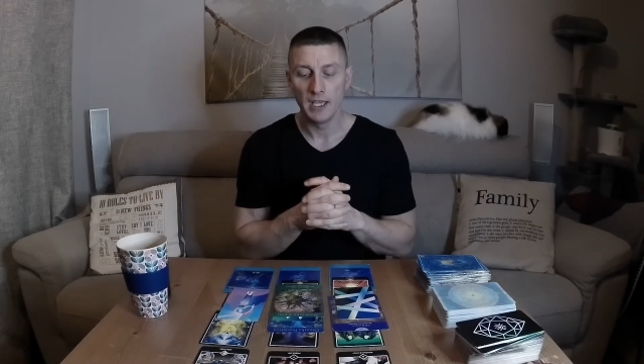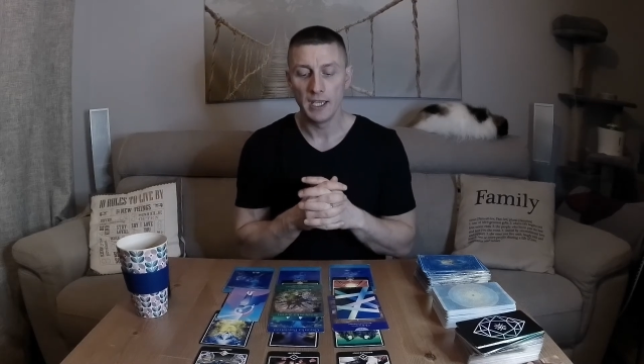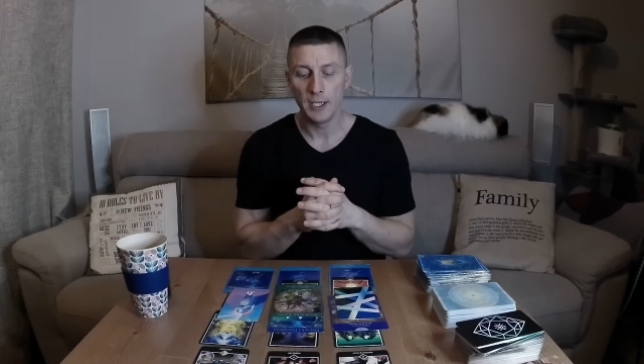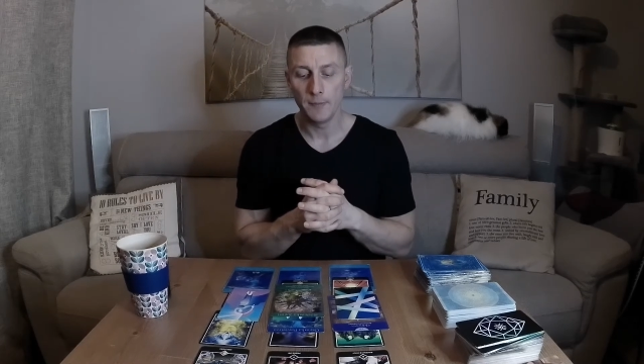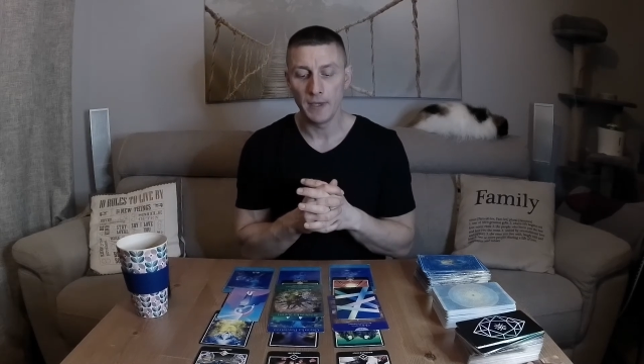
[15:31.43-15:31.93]

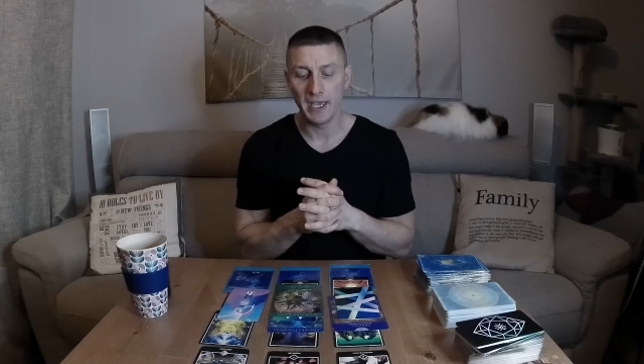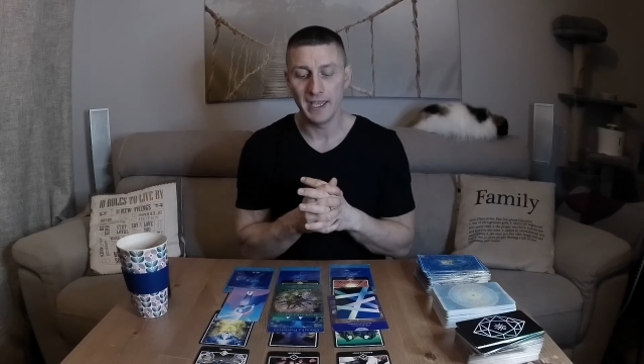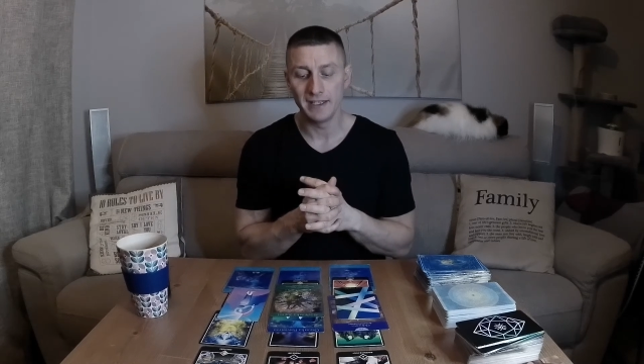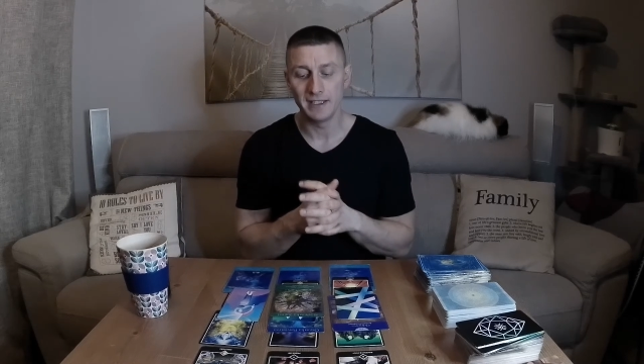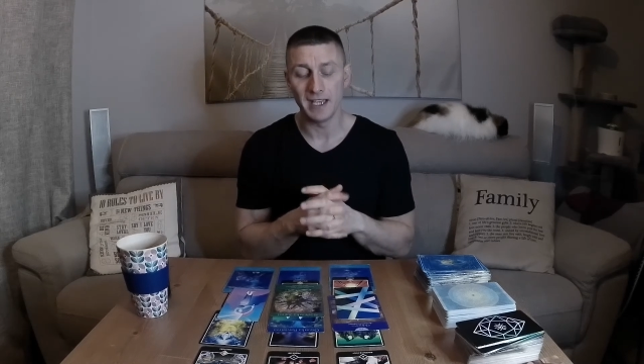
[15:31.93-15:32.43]

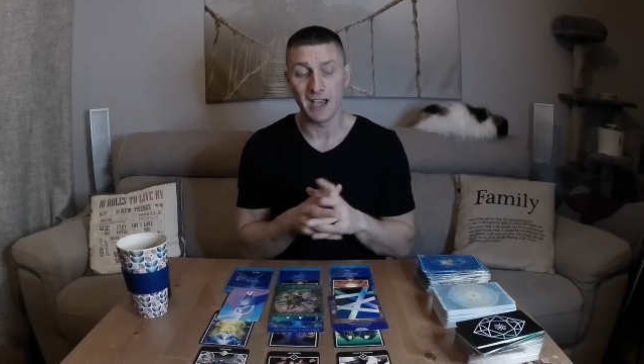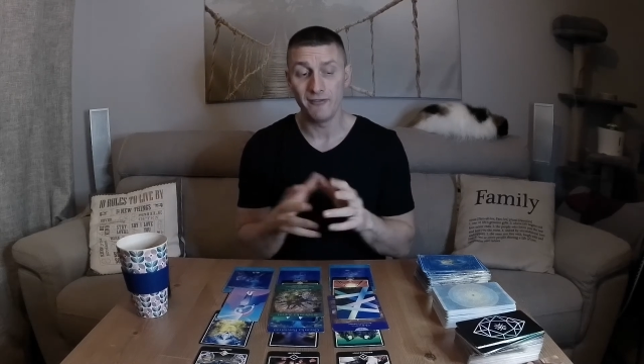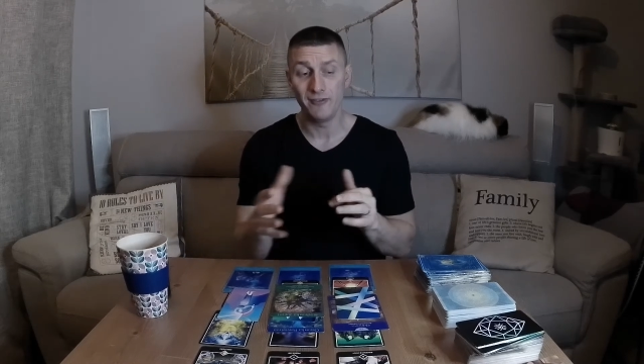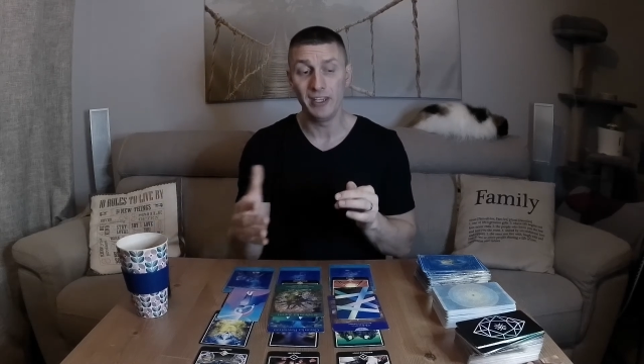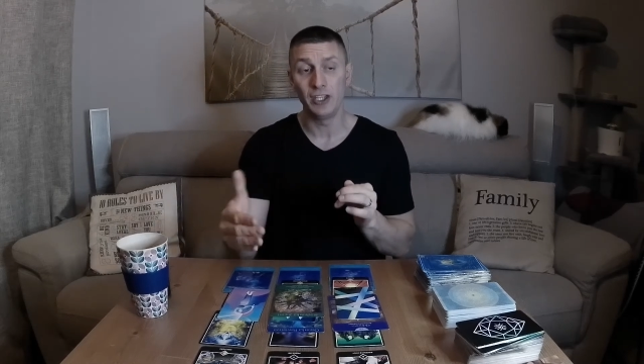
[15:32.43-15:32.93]
And I
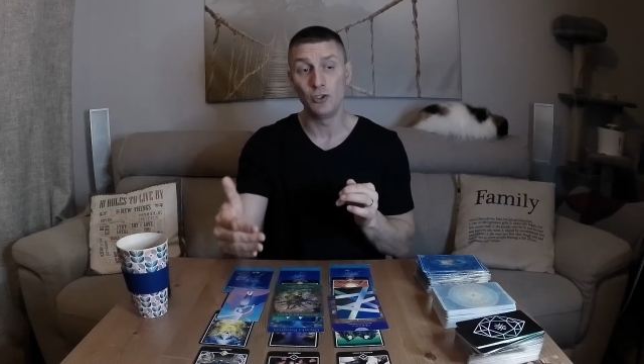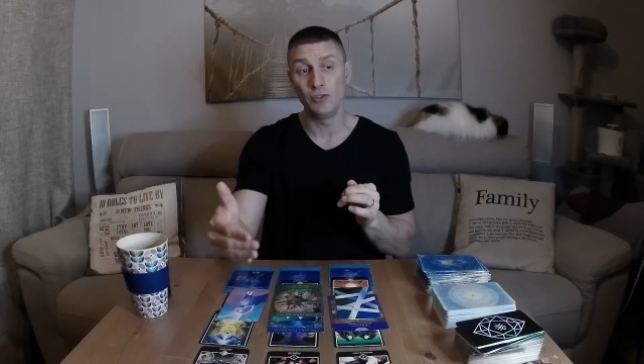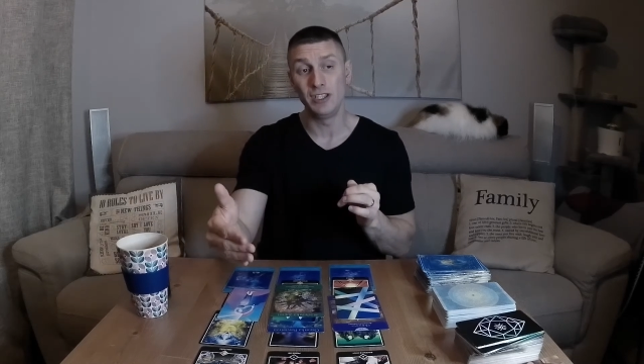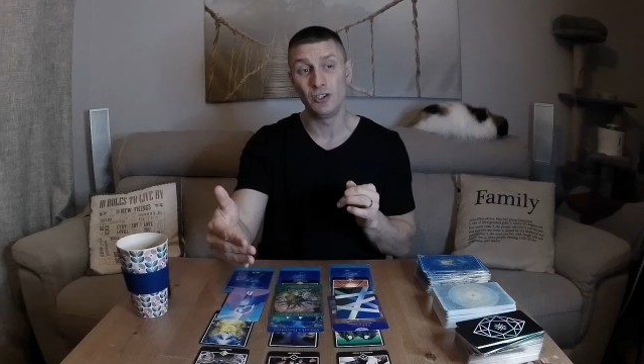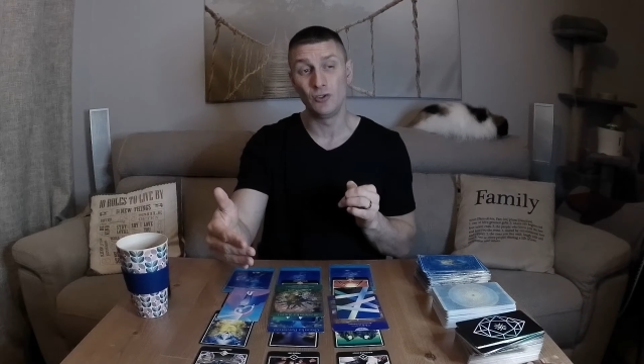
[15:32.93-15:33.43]
think you
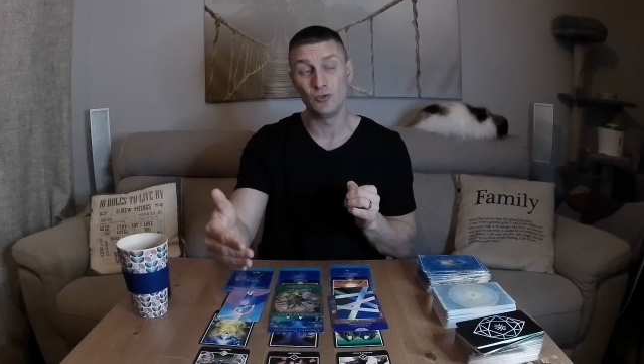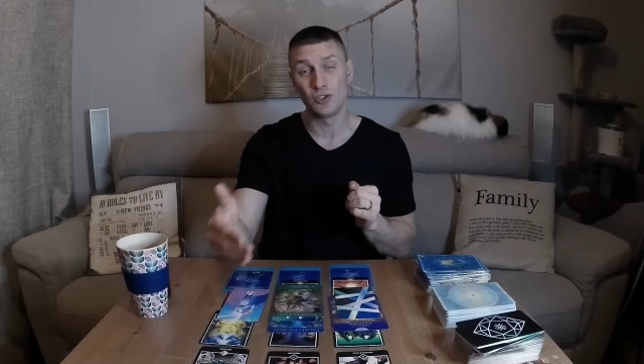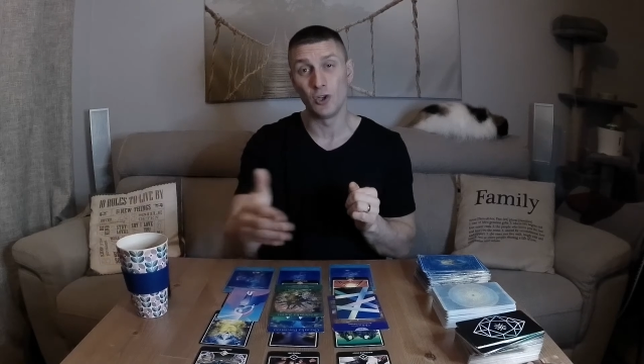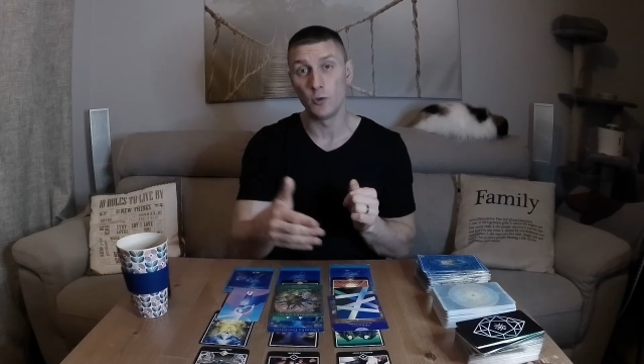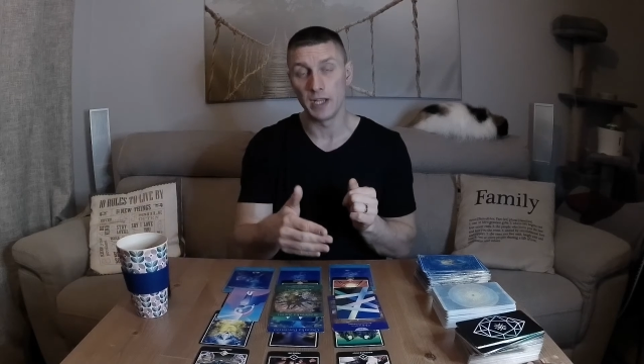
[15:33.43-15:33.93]
need to
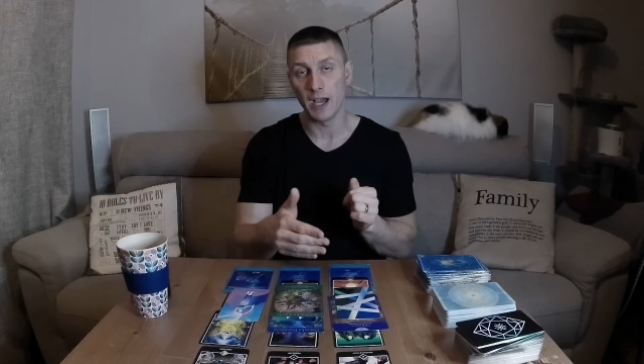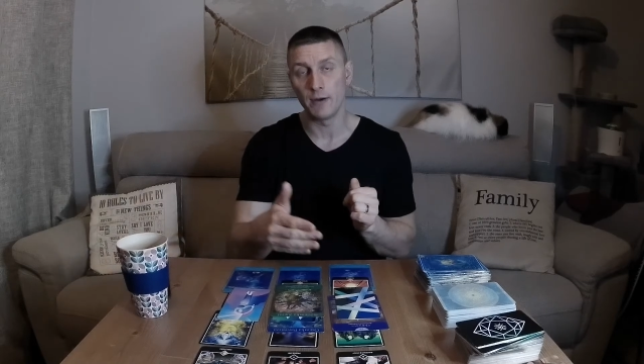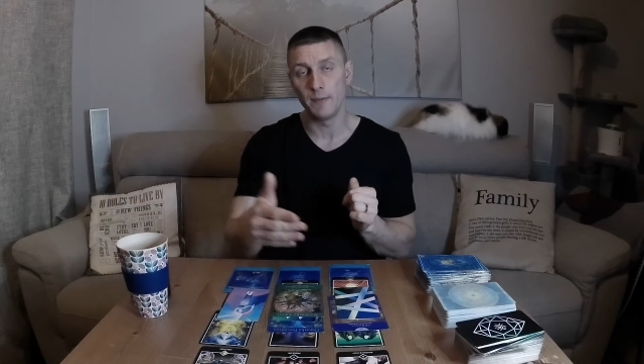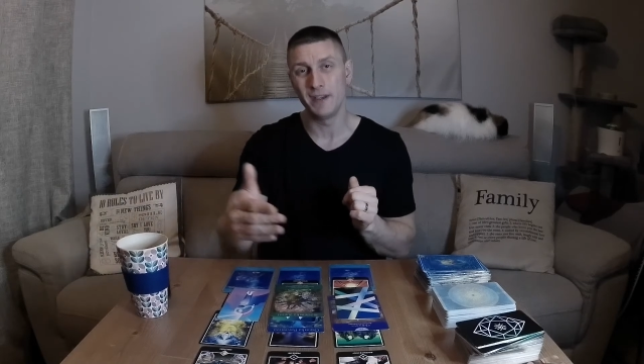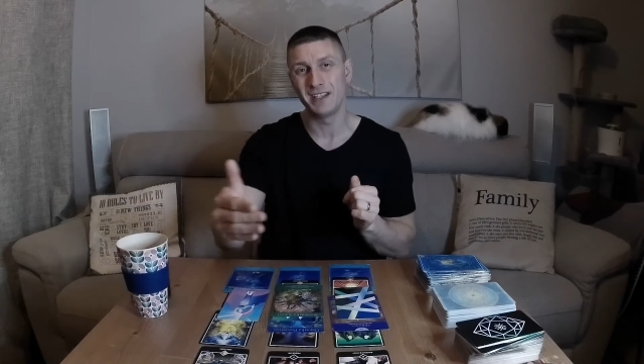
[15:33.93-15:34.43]
slow
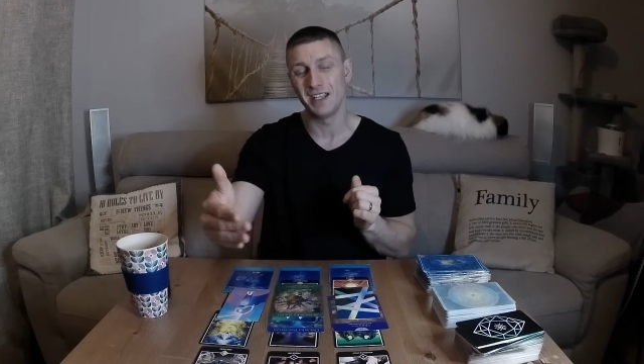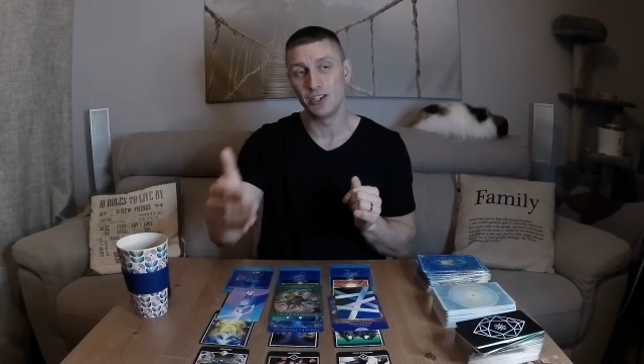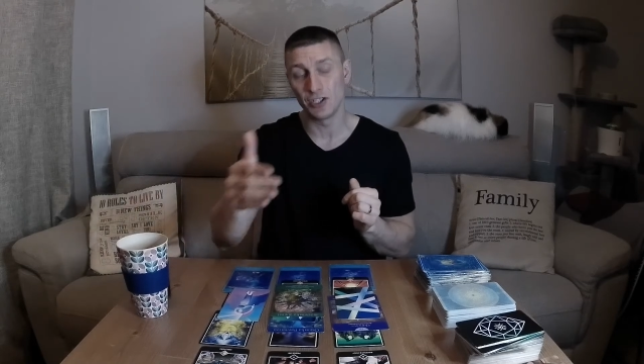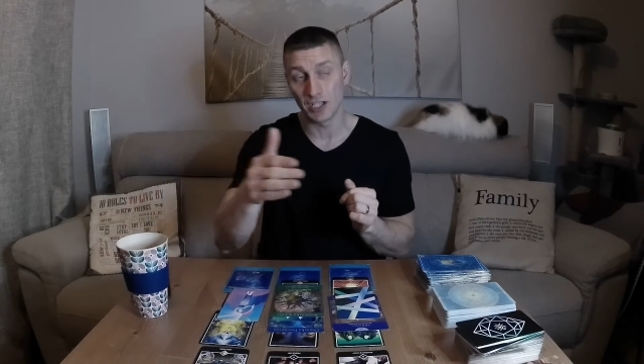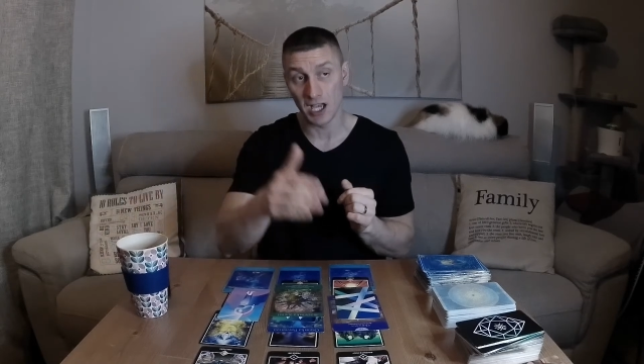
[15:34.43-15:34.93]
down a bit and
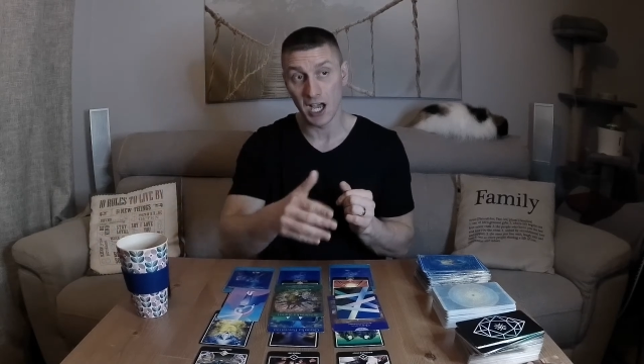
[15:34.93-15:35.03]
just